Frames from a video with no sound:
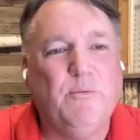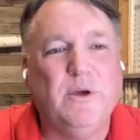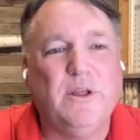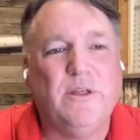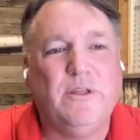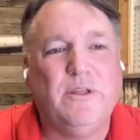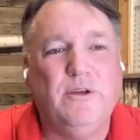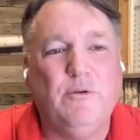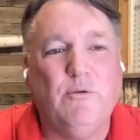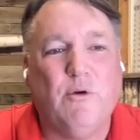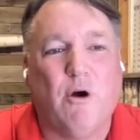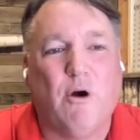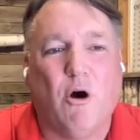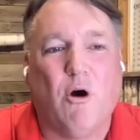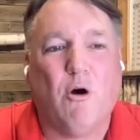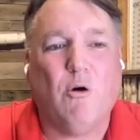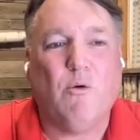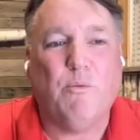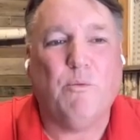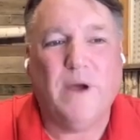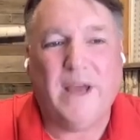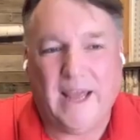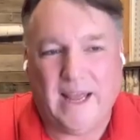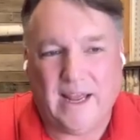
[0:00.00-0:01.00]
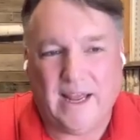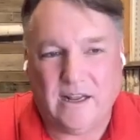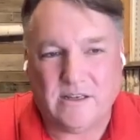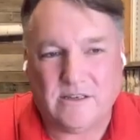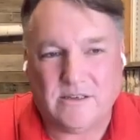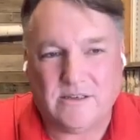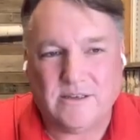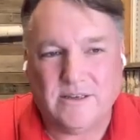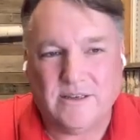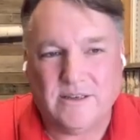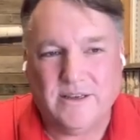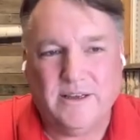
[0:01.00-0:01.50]
be with you
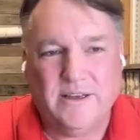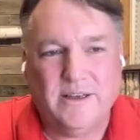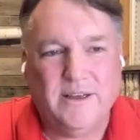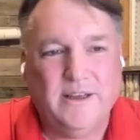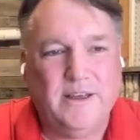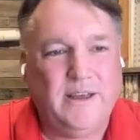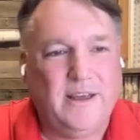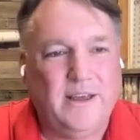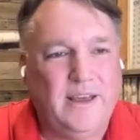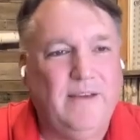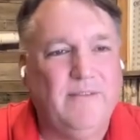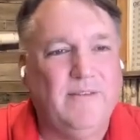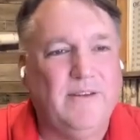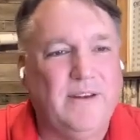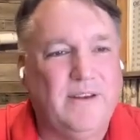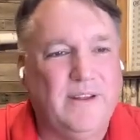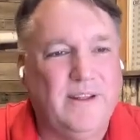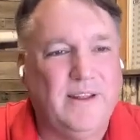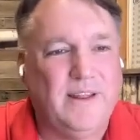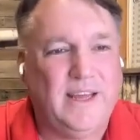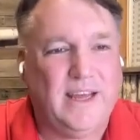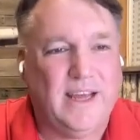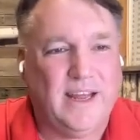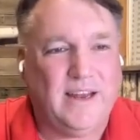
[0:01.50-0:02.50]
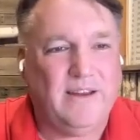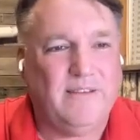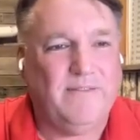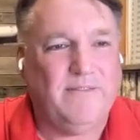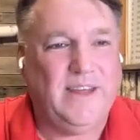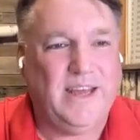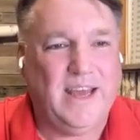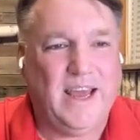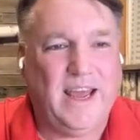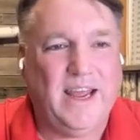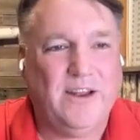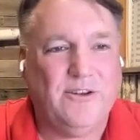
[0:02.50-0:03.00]
always, even to the end
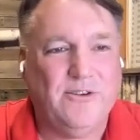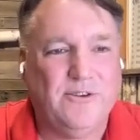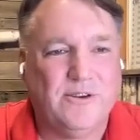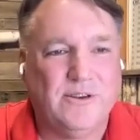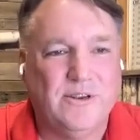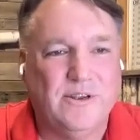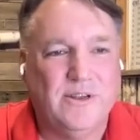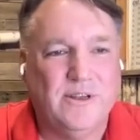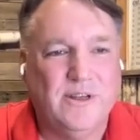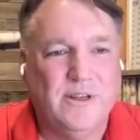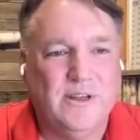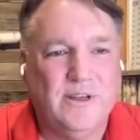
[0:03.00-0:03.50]
of the age.